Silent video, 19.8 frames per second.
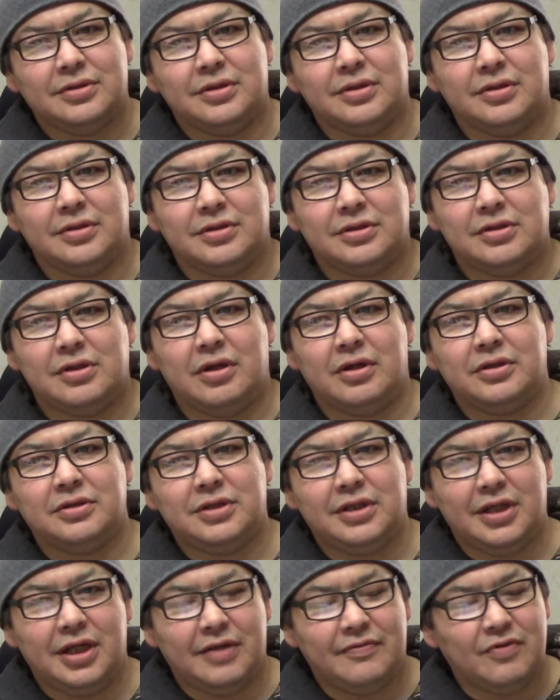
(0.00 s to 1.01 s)
you know, as long as
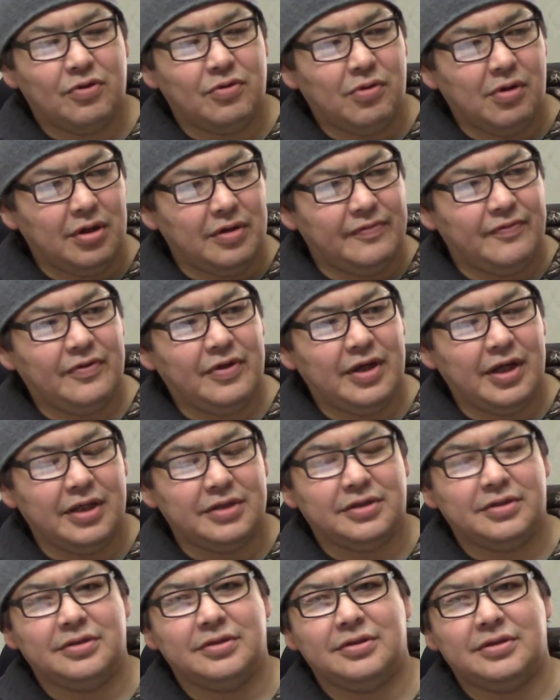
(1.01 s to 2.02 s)
they have the
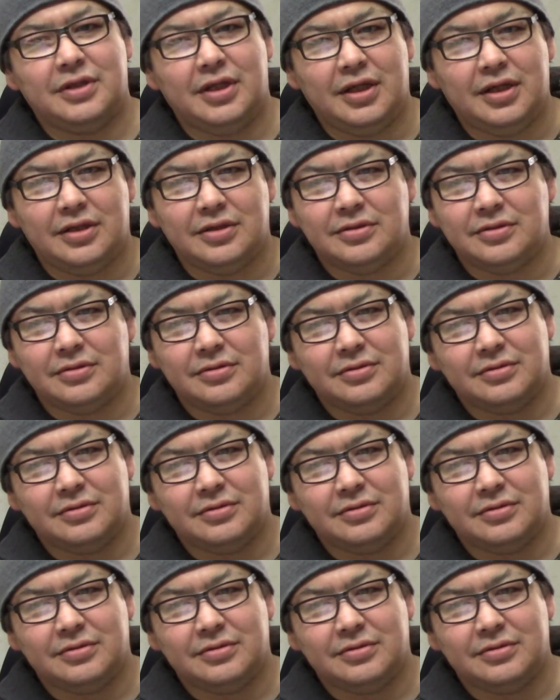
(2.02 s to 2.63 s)
qualifications, they can